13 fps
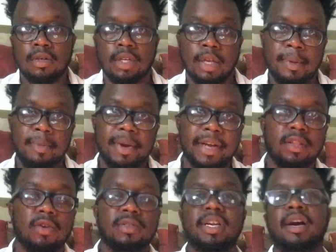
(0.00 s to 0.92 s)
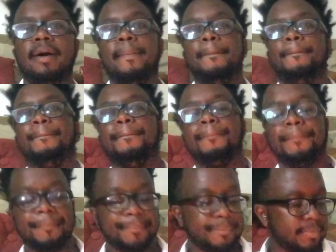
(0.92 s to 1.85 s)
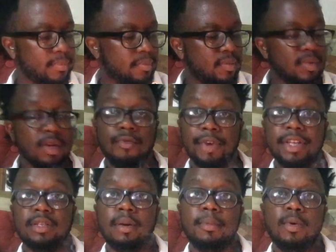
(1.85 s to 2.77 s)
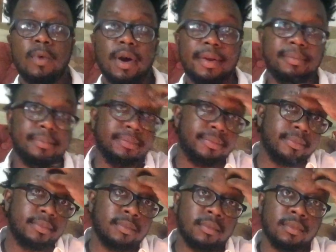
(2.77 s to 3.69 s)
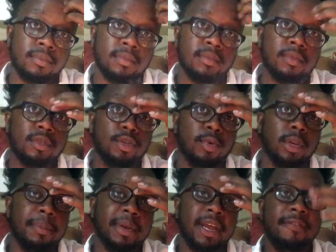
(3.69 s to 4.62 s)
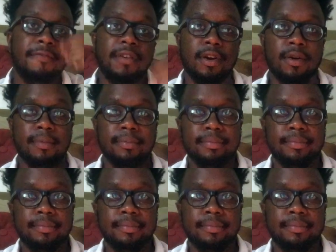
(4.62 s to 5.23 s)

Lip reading: So let me break those down. Reason number 1, to eliminate fear.